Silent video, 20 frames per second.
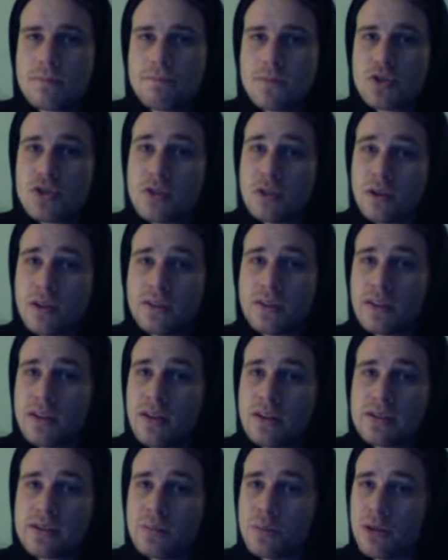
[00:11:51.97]
Just look at the
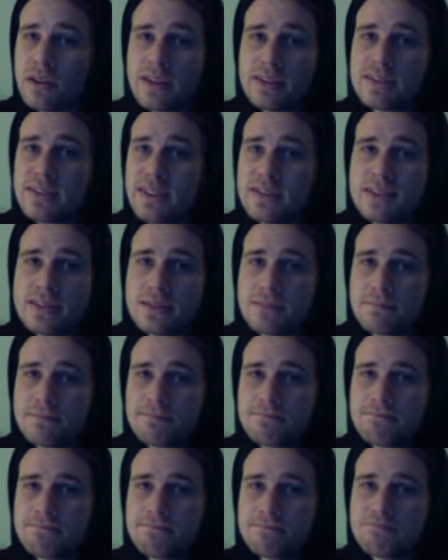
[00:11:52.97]
customer like this,
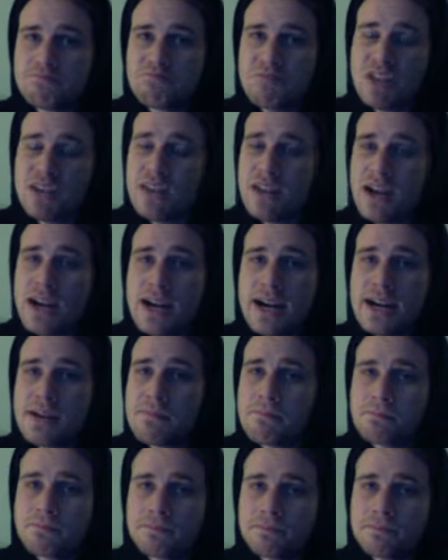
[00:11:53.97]
in the eye,